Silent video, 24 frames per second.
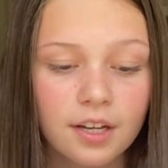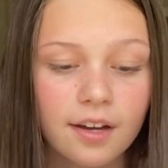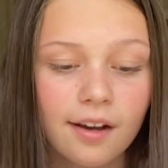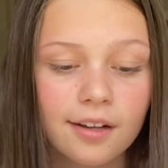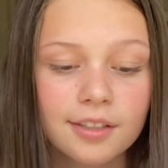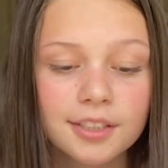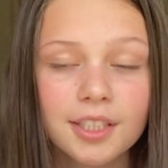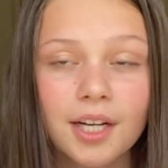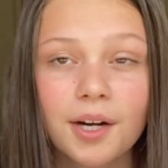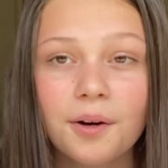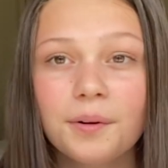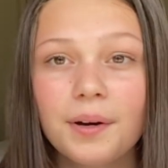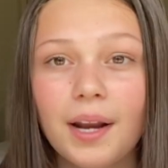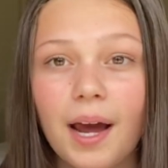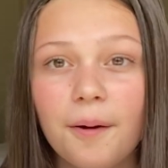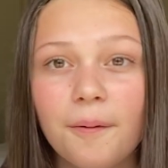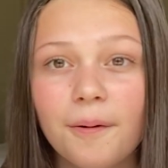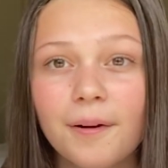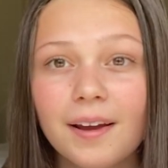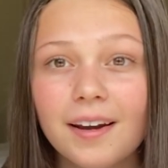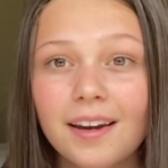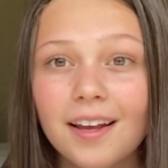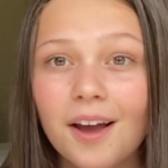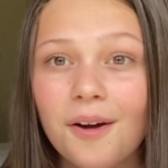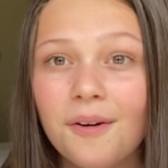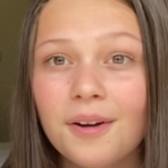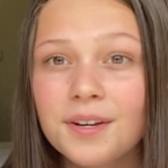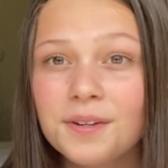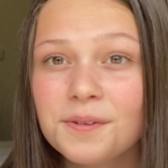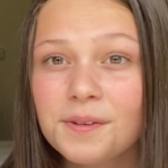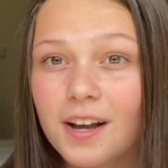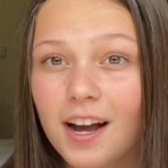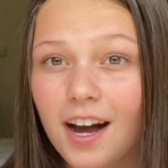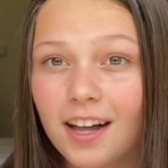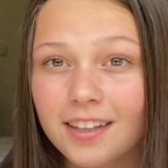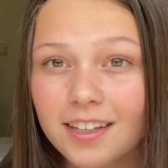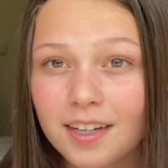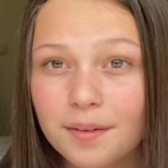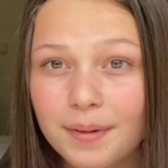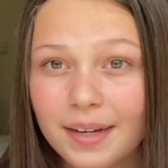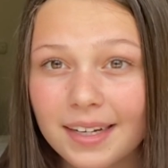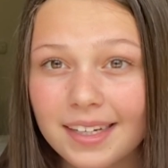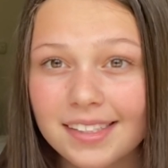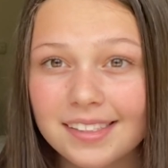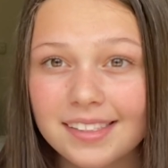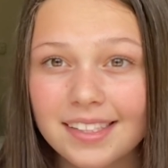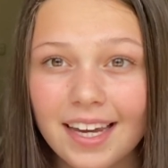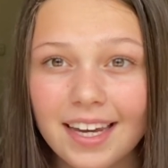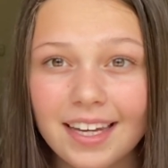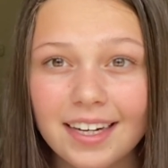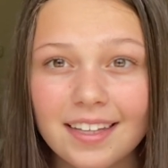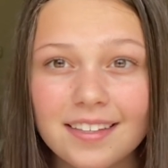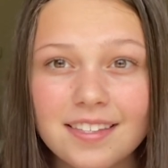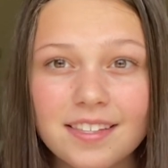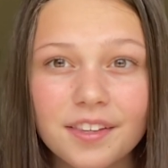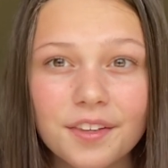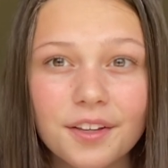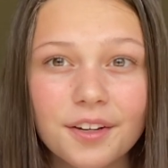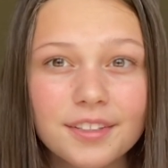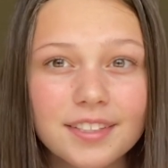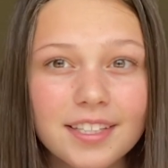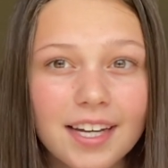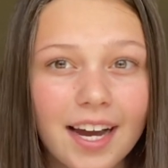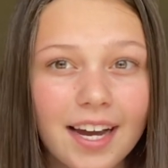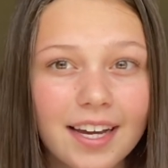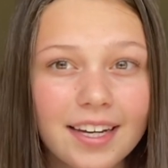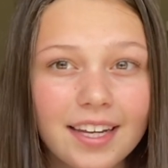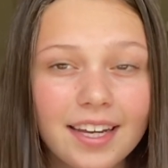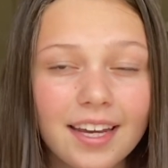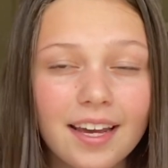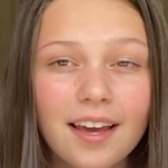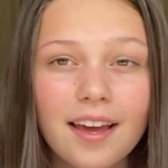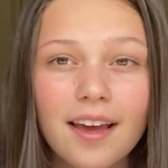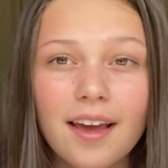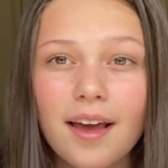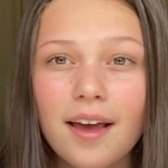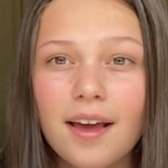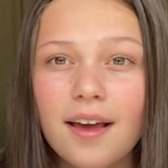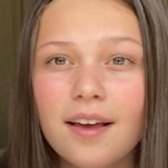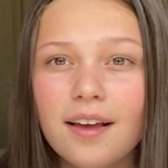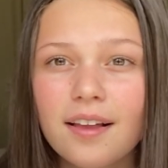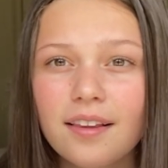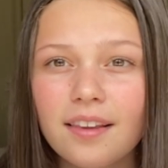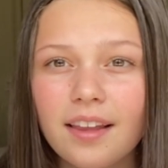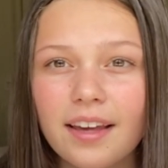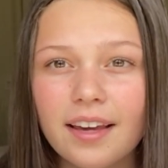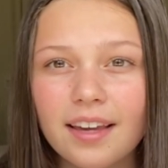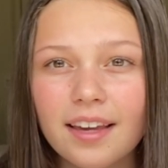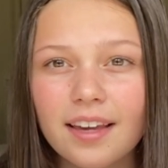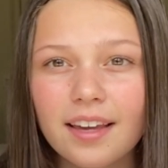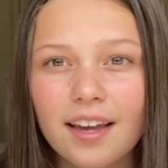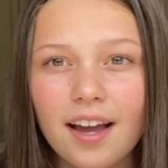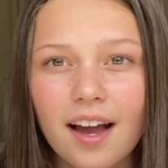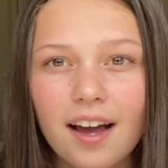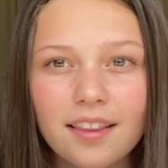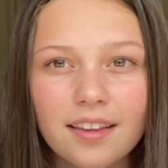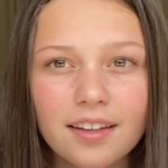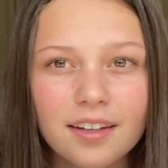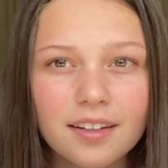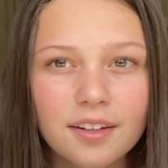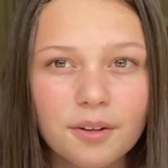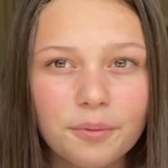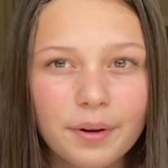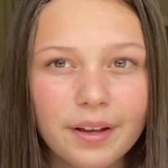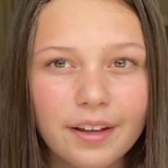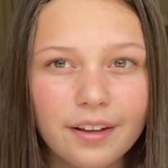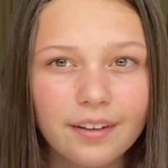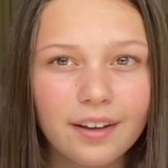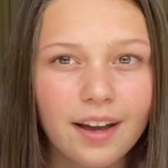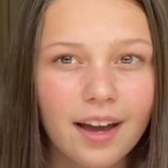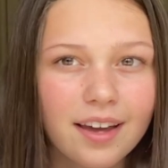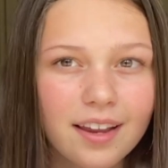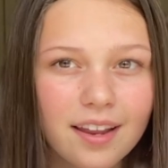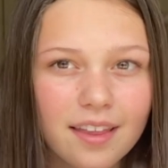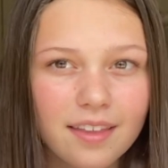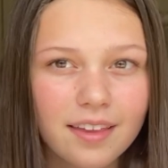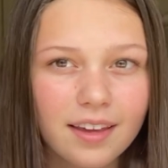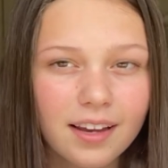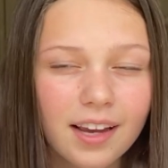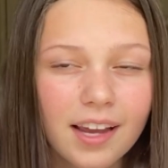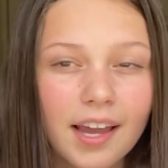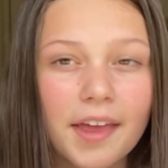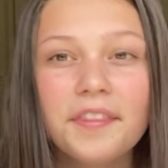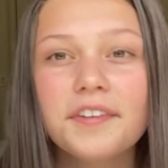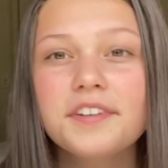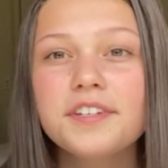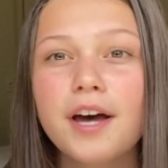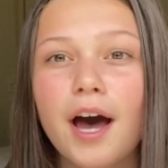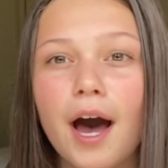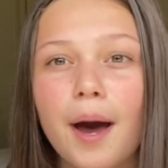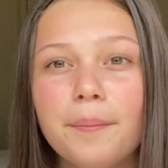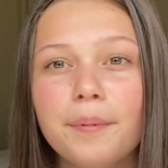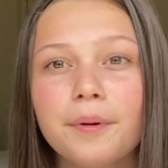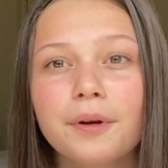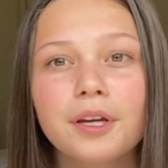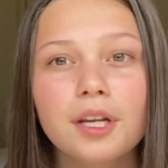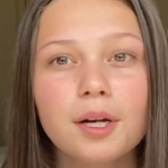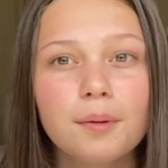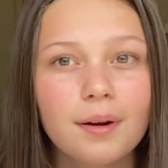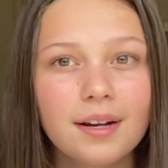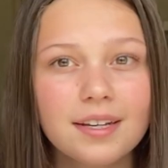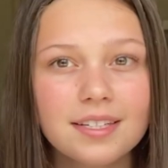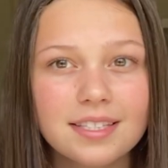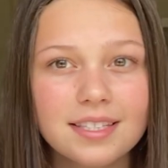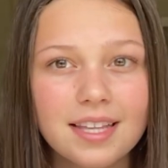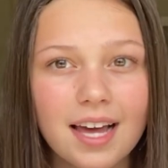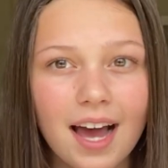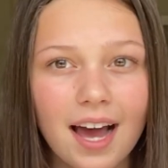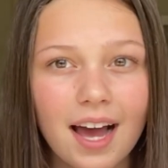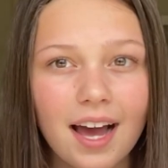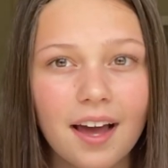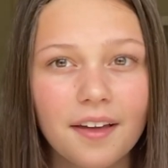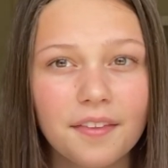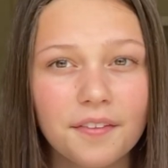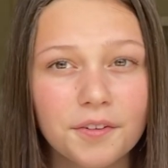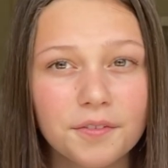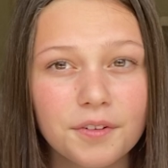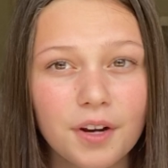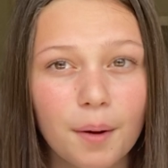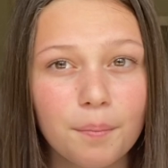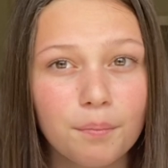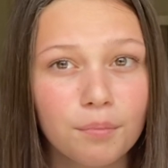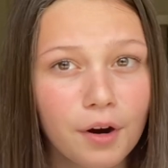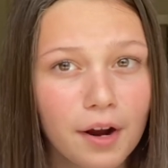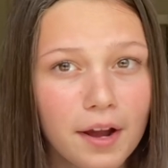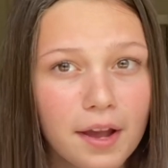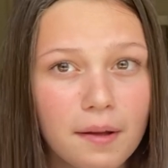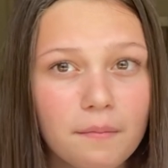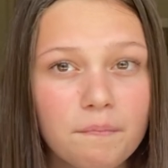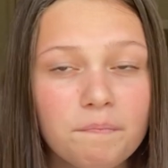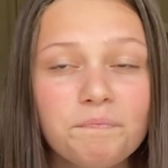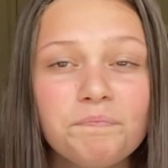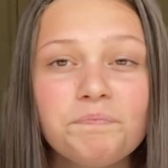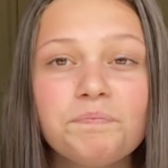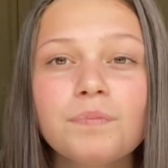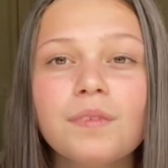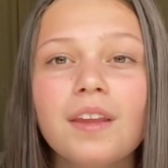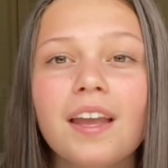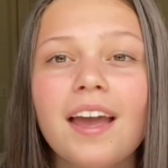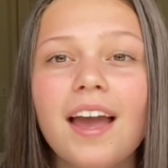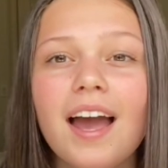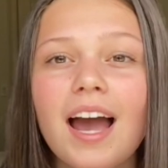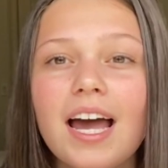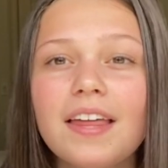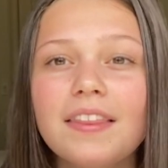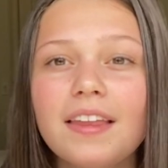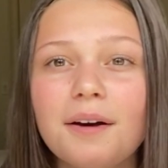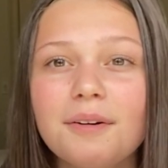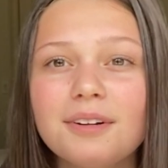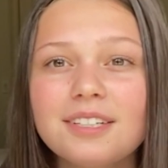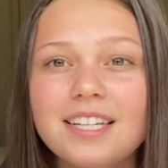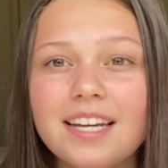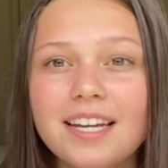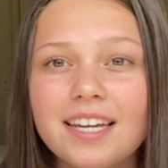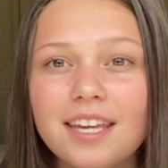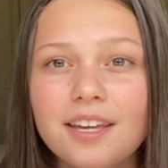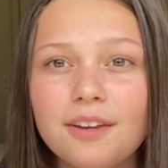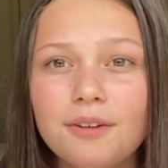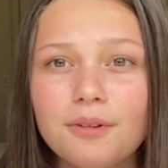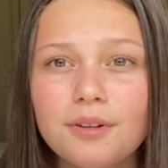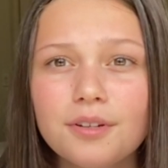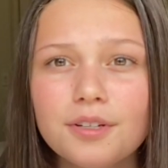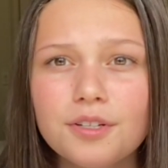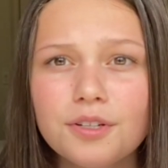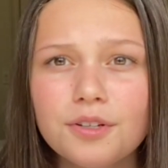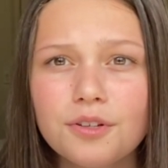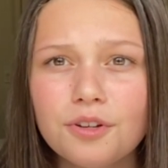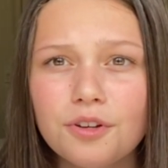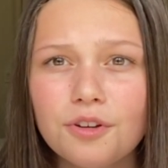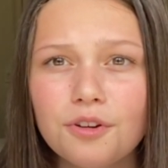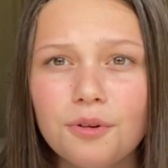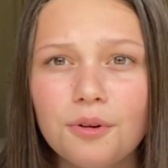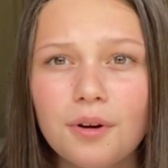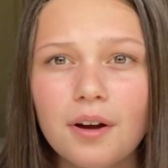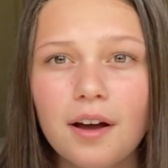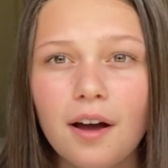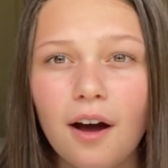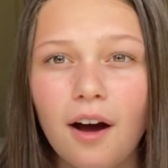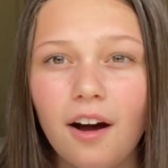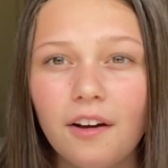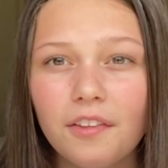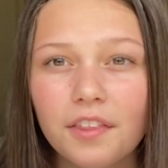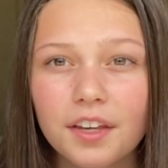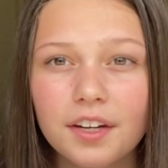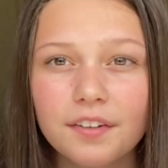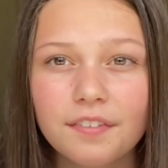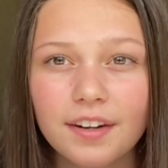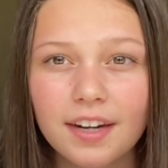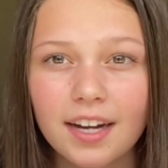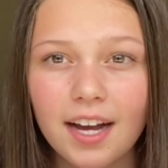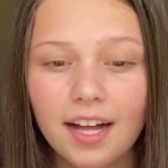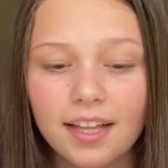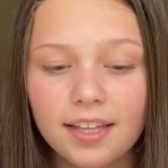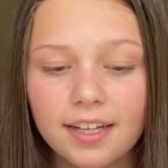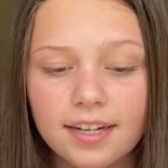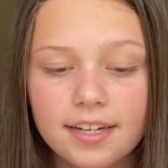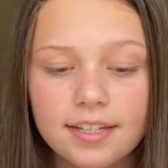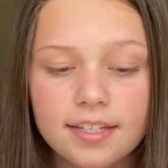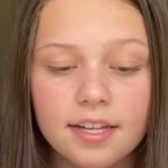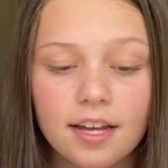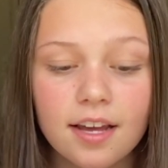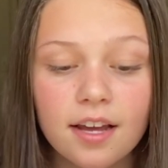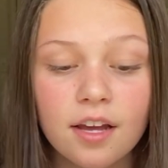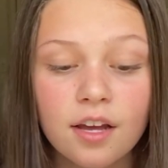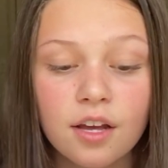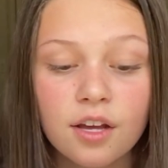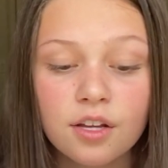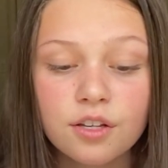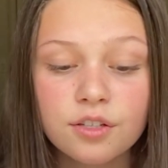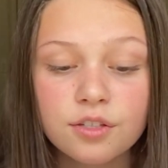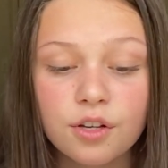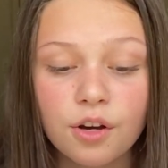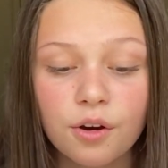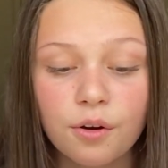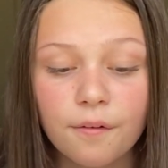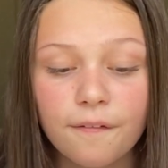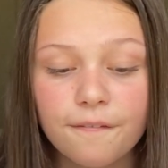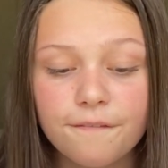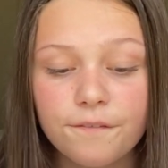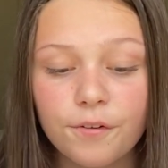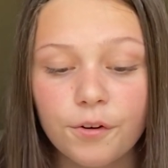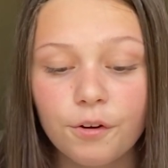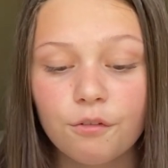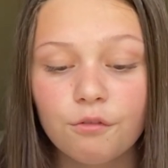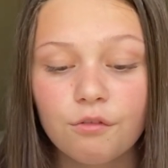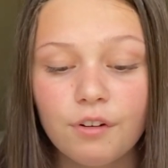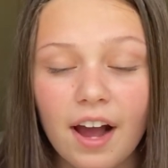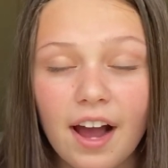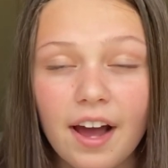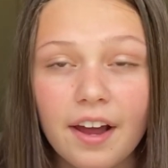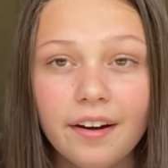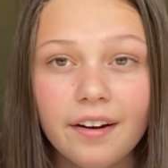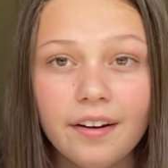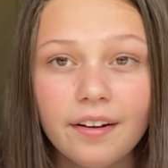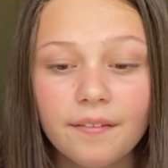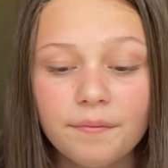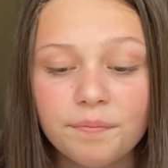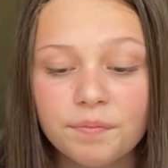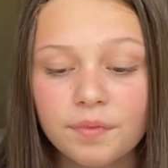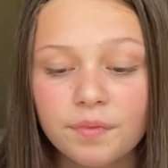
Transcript: So now we're going to go into color mix, and it's a little tiny like color wheel kind of thing at the top. You're going to press that on the top right, and that will take you to all the different colors. So for red,